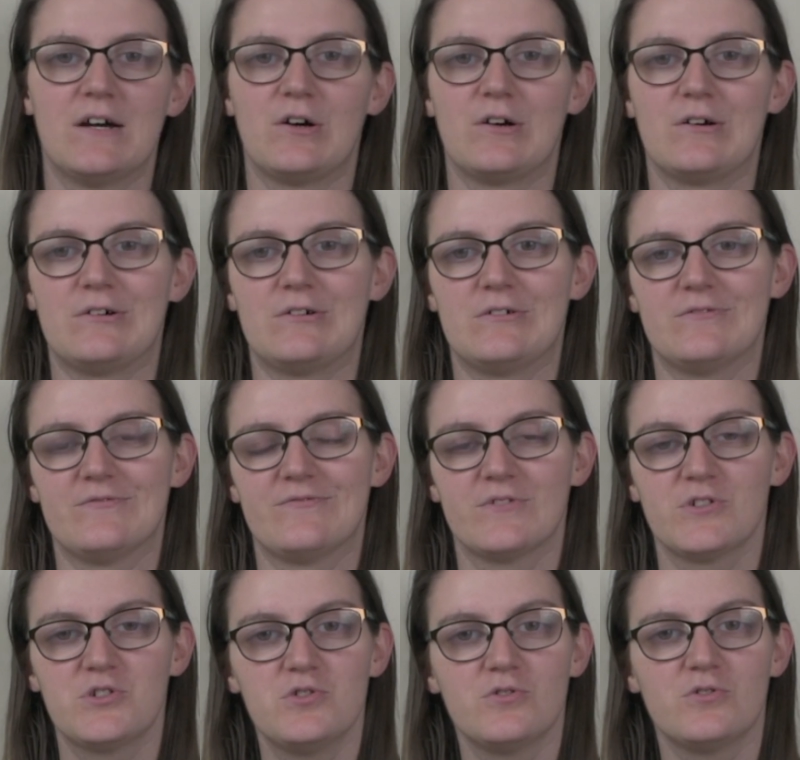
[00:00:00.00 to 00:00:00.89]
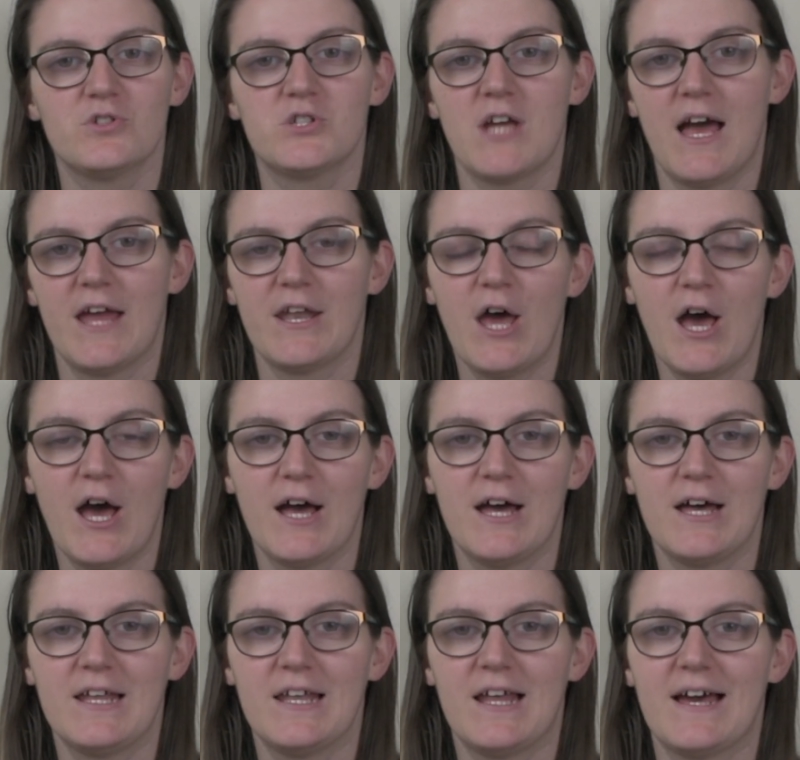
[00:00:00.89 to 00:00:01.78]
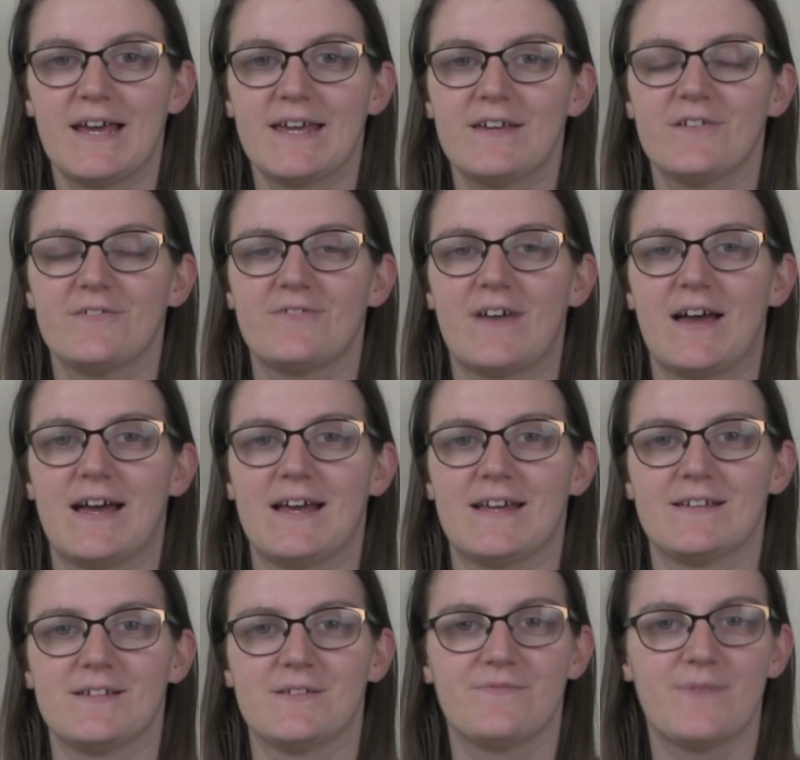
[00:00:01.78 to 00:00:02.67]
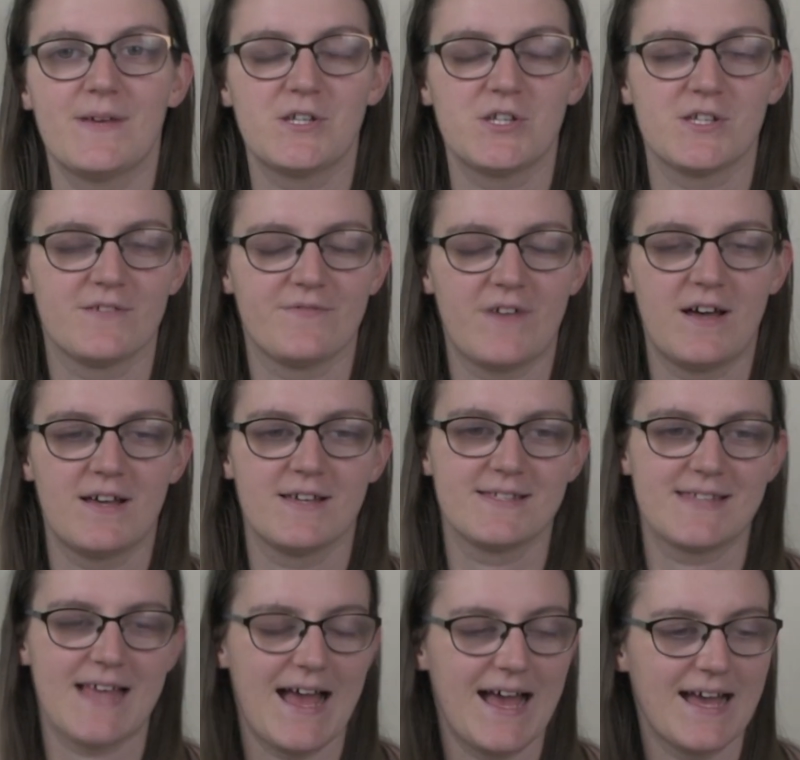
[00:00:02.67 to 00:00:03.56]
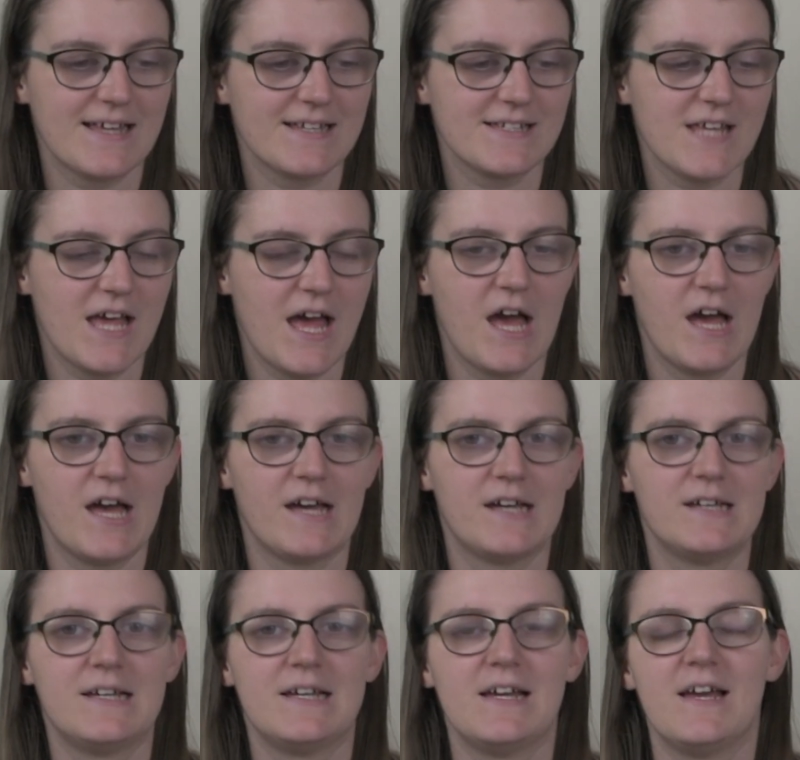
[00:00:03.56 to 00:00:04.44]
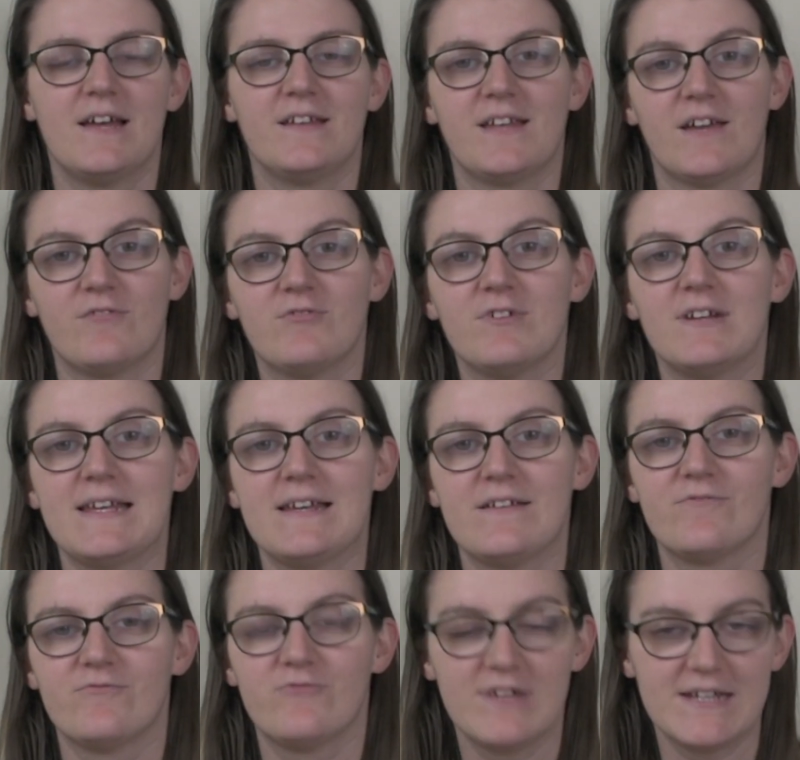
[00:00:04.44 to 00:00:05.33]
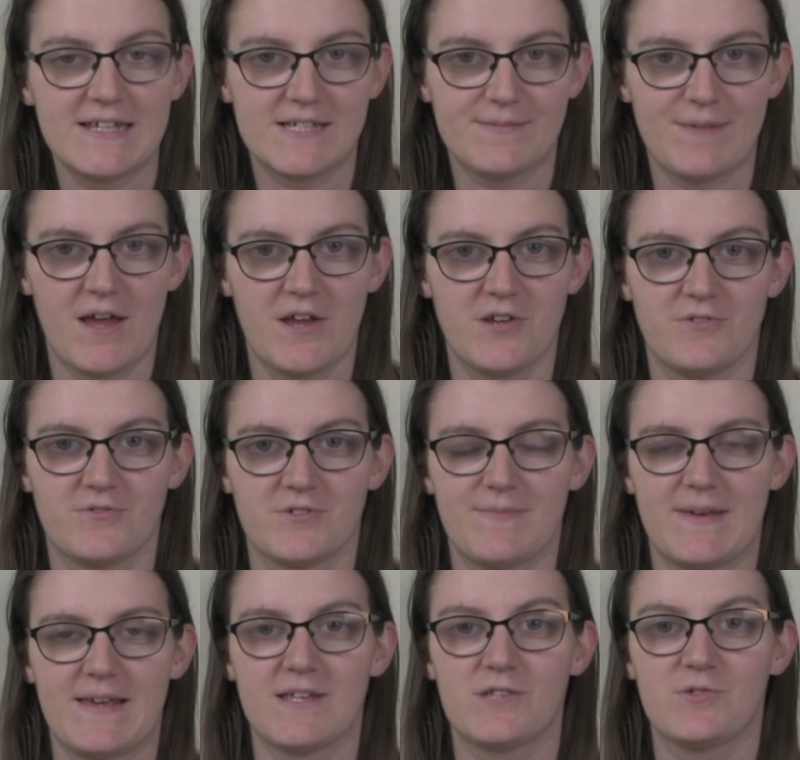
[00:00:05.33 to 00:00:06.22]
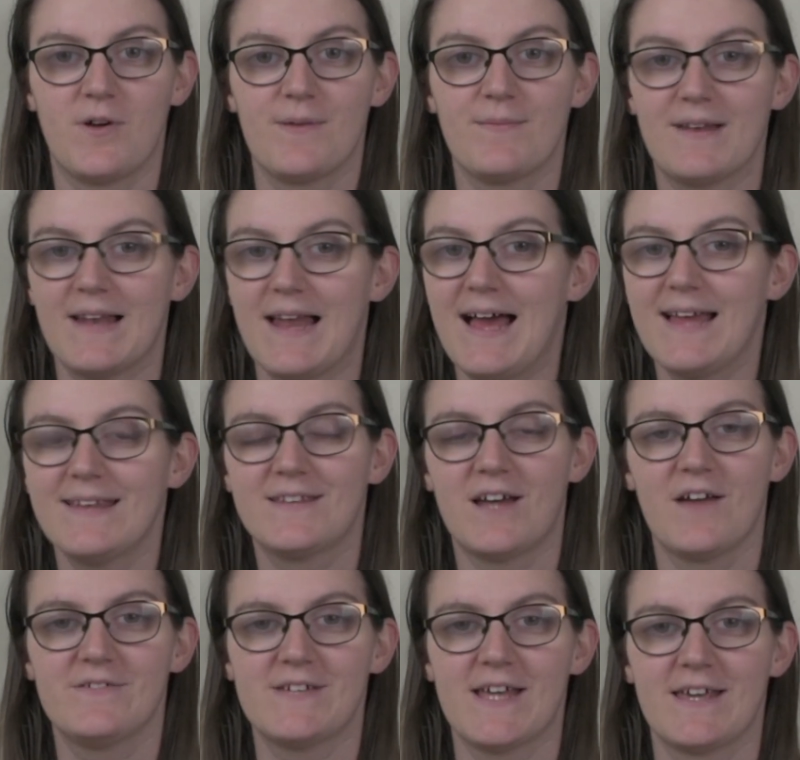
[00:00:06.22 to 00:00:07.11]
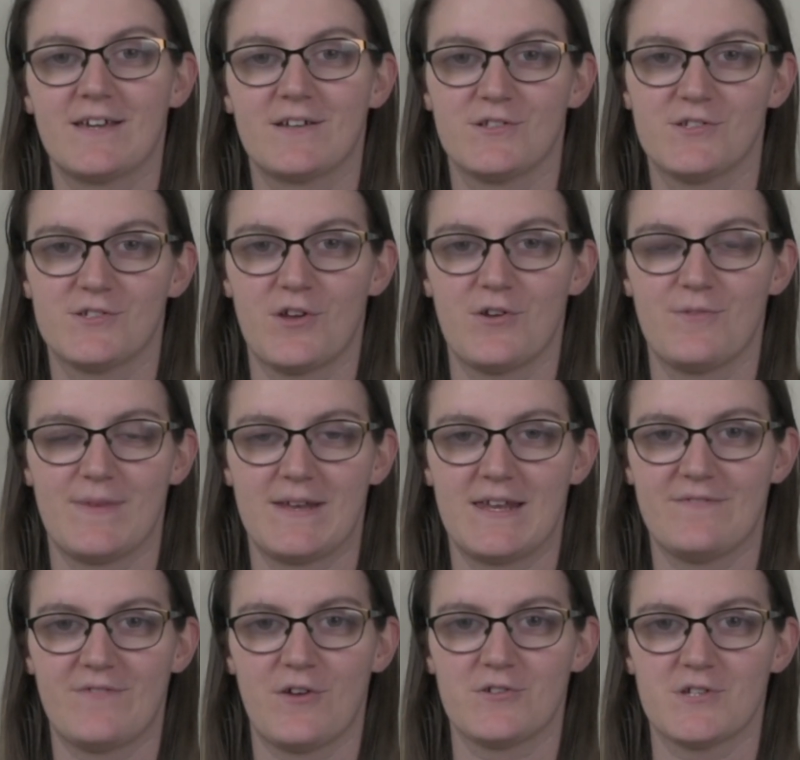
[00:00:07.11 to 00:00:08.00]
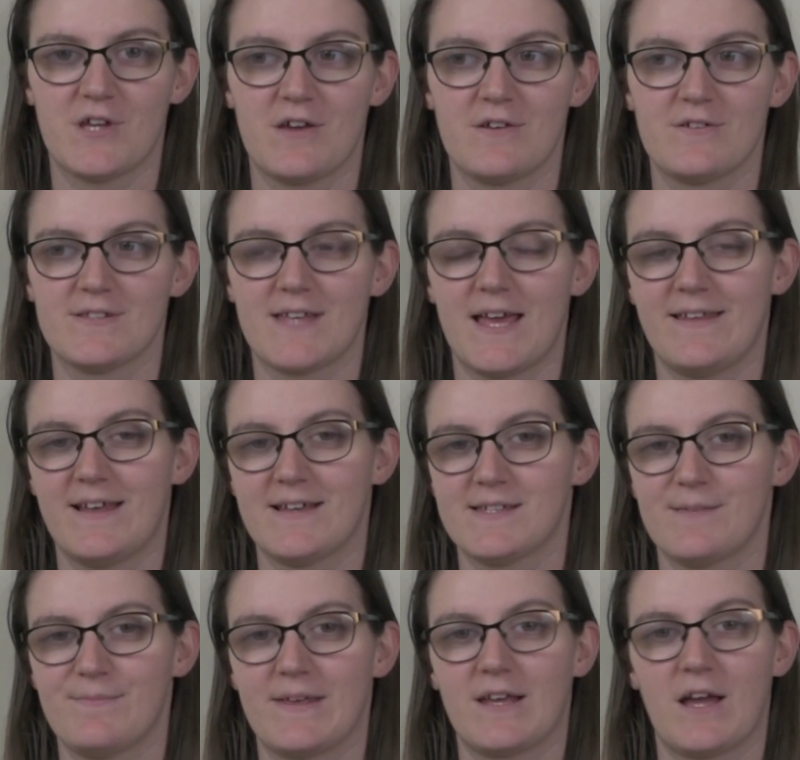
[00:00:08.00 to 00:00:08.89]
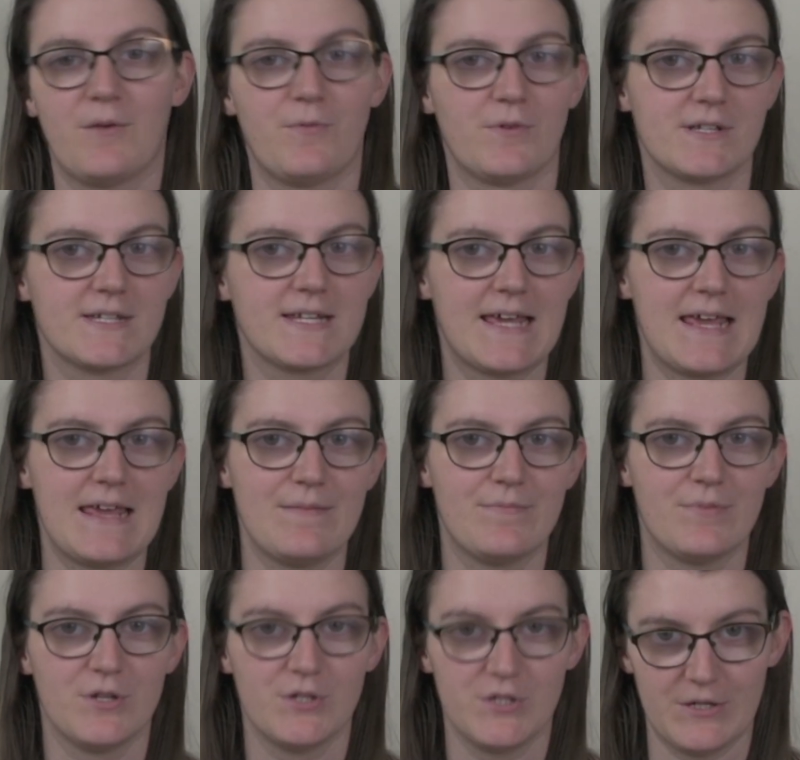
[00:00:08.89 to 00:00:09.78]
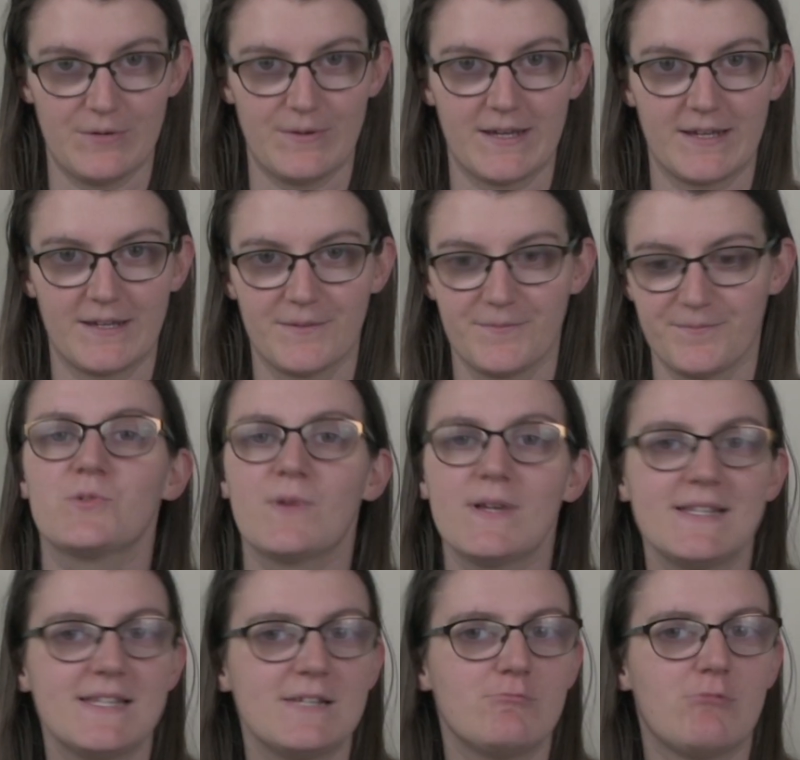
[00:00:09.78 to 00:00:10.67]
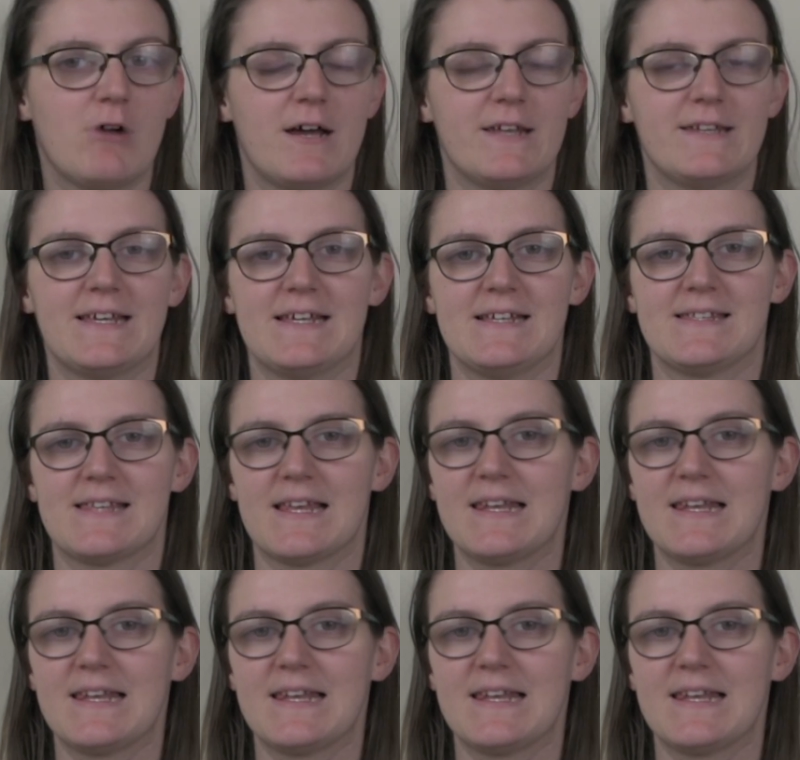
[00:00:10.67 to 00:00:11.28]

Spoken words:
of Georgia and her life and pictures of us and her. They're really, really special to me. So I'm glad that I've taken so many photos, and that's something I want to keep doing. 21 is